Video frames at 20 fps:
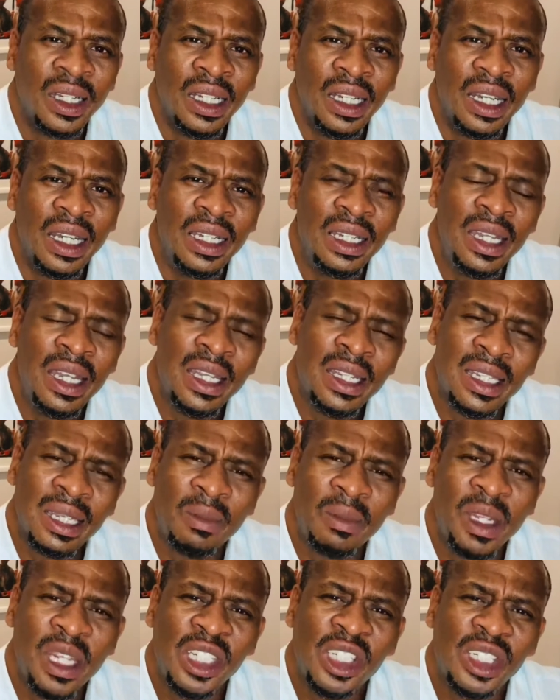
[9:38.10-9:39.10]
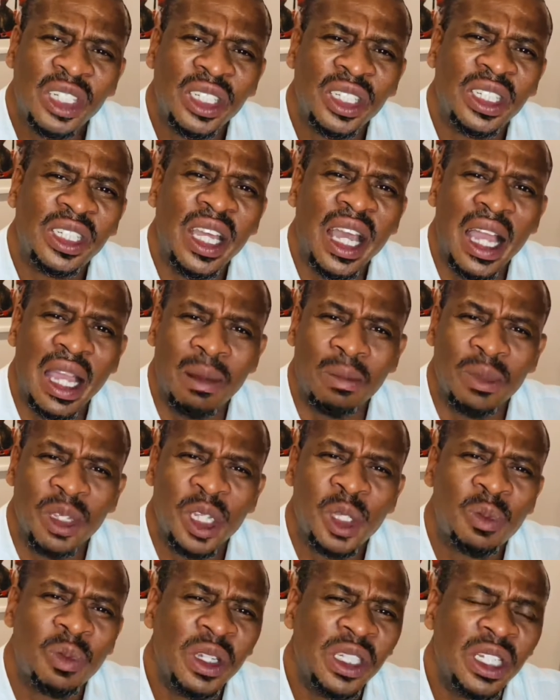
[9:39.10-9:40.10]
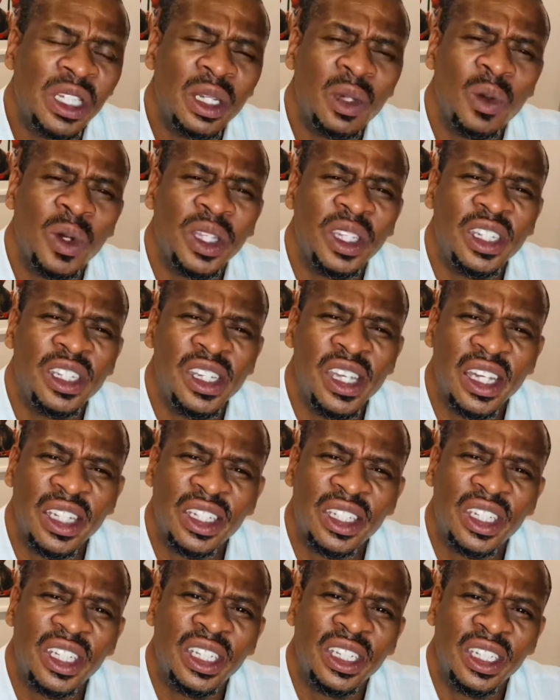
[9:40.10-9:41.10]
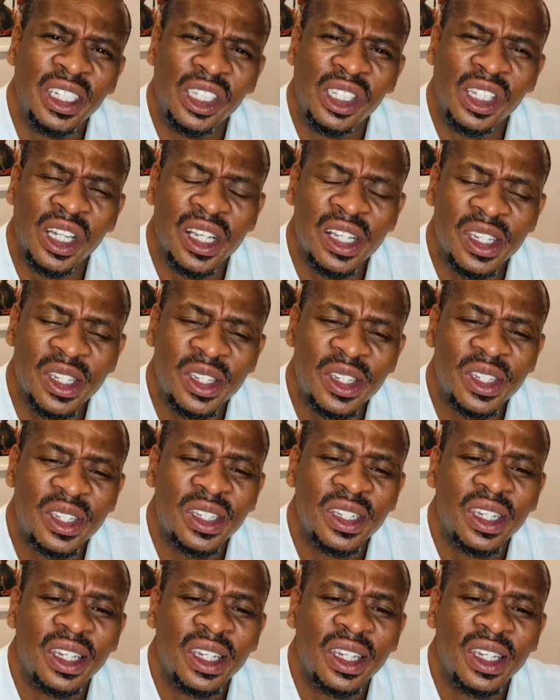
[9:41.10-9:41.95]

At examination times, especially when they are teenagers,